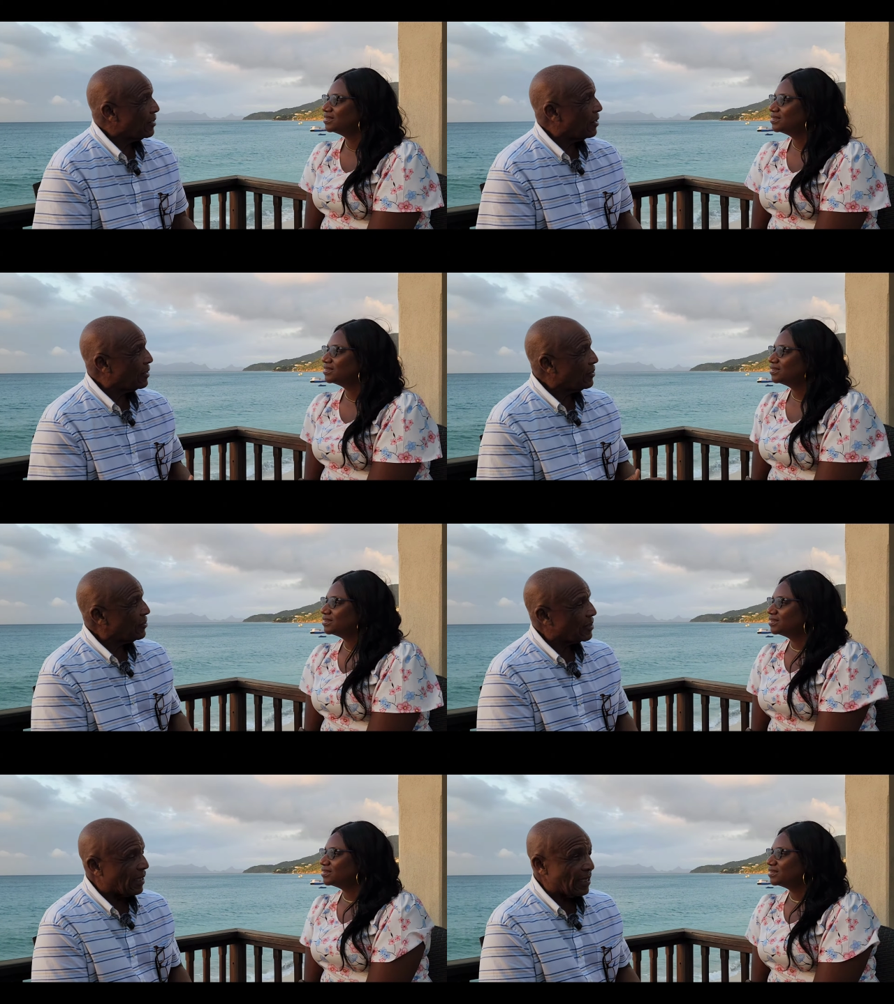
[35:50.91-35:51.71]
Speaker 1: All
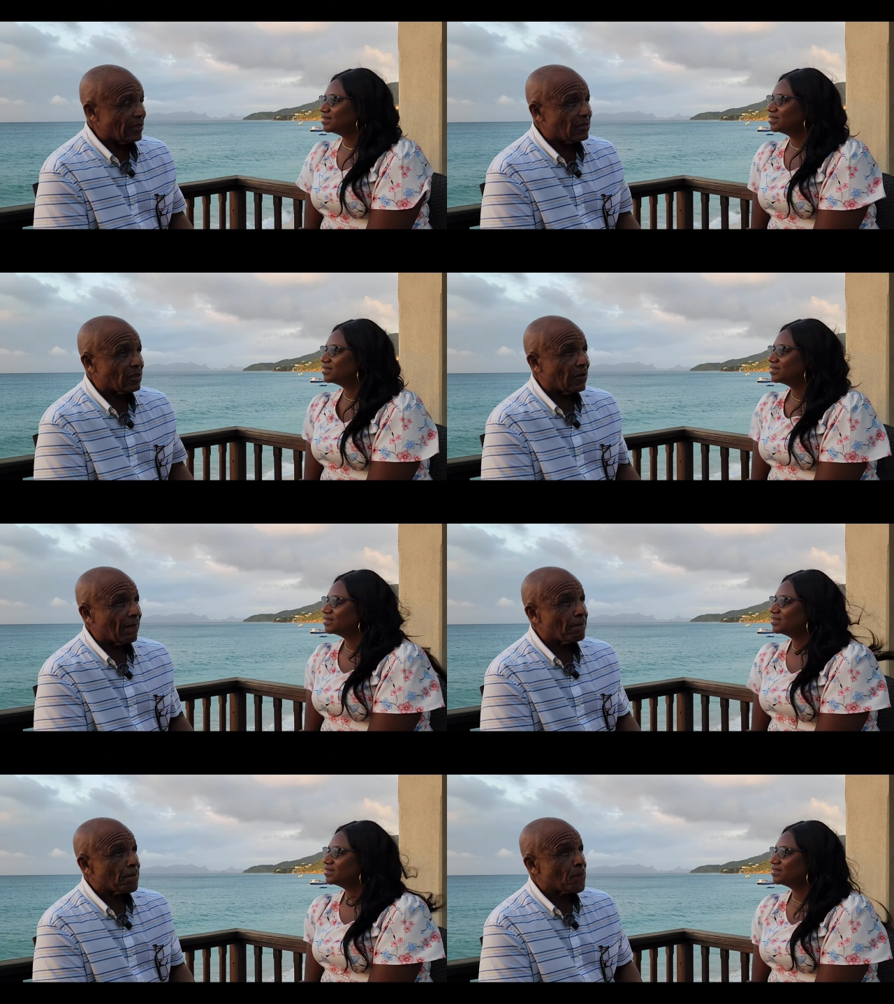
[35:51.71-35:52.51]
those guys,
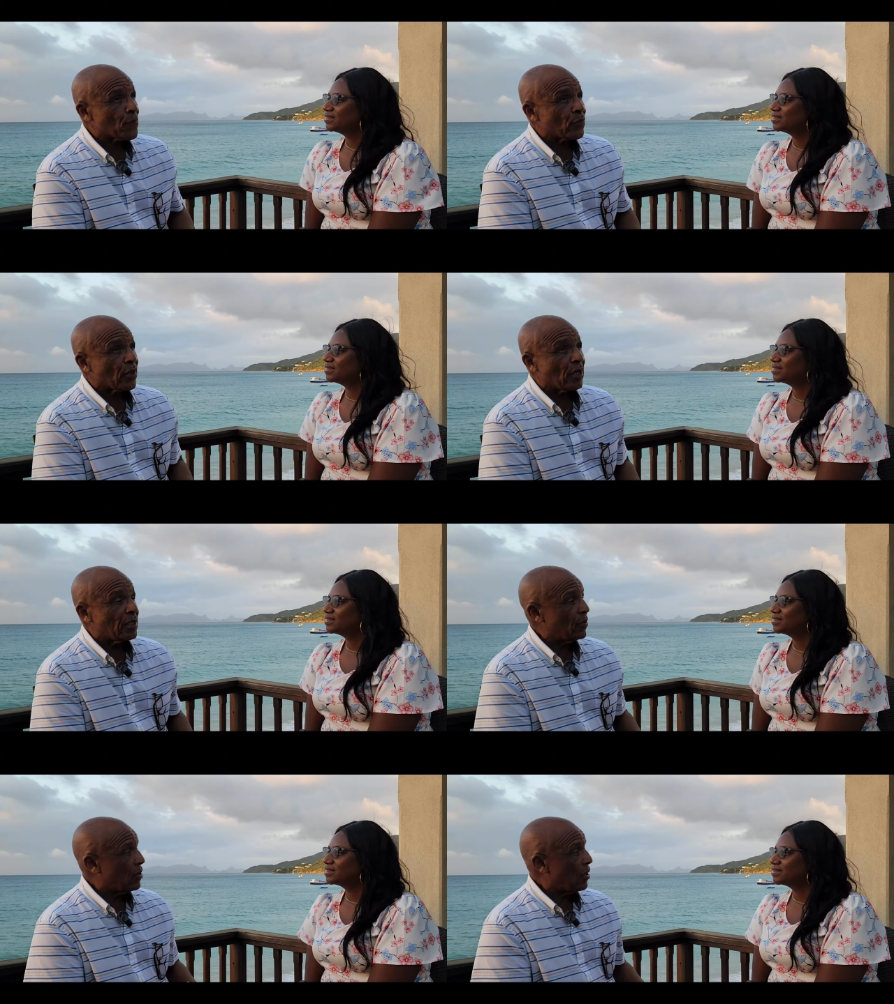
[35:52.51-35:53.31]

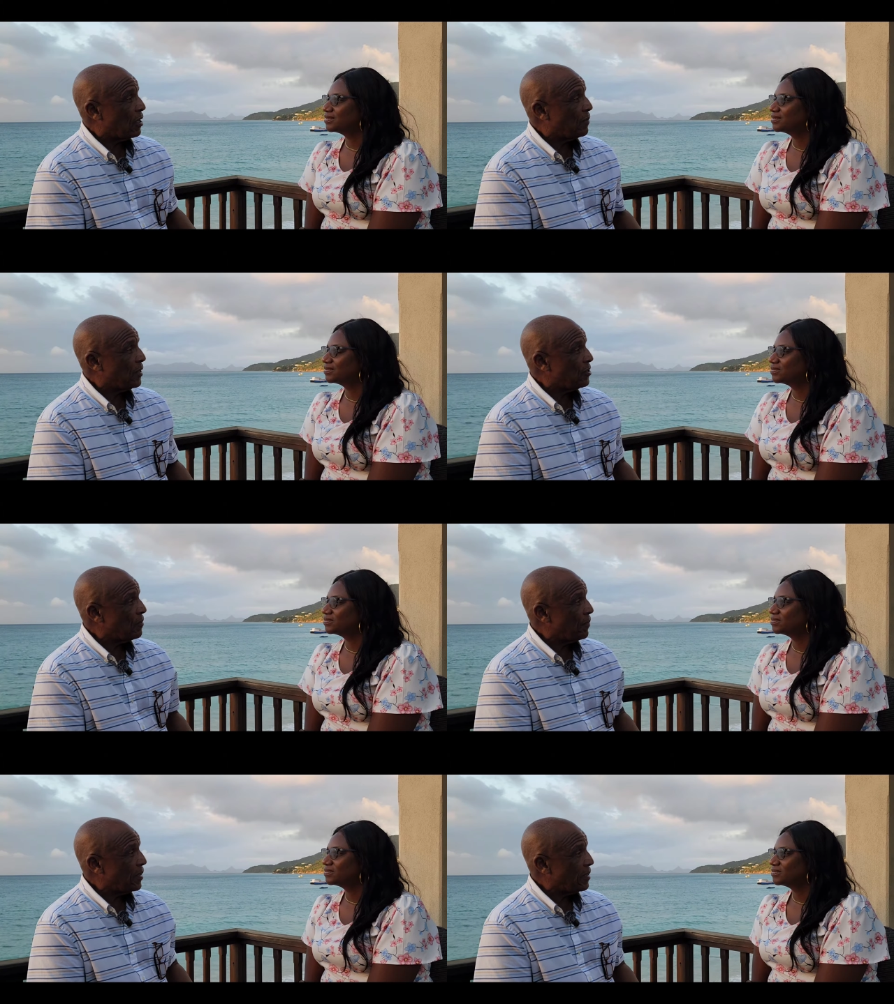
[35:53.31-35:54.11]
they were all big
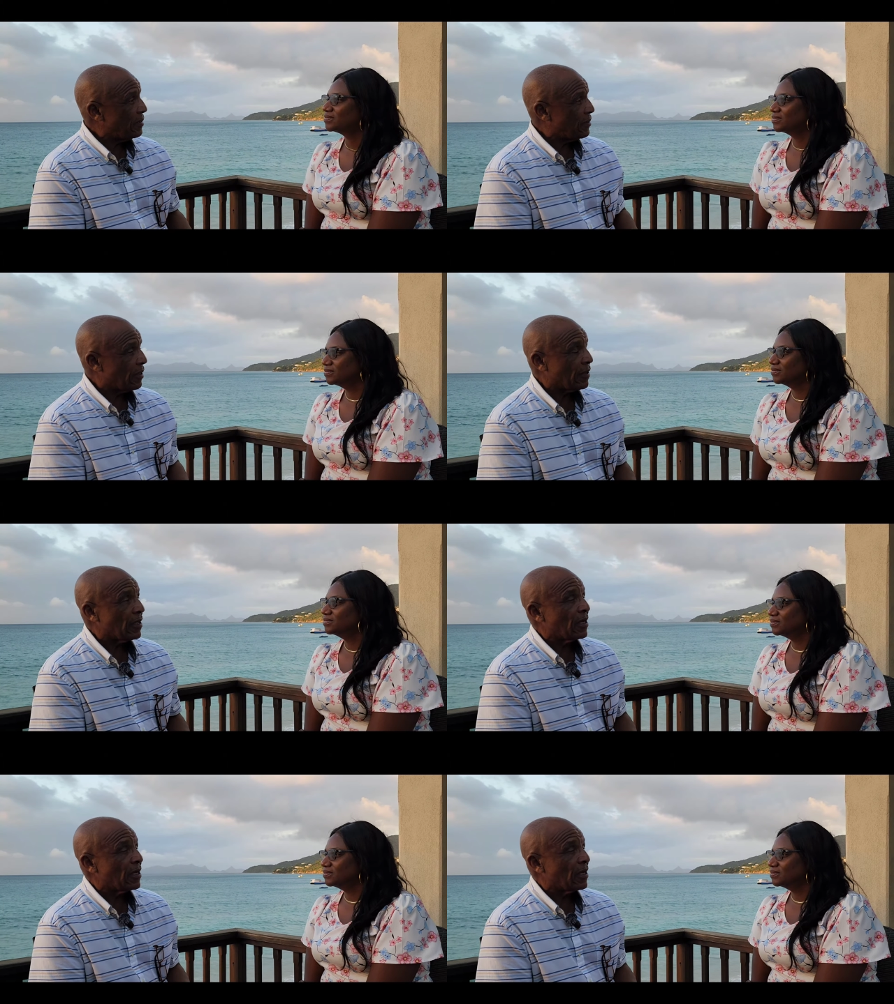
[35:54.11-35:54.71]
drum players.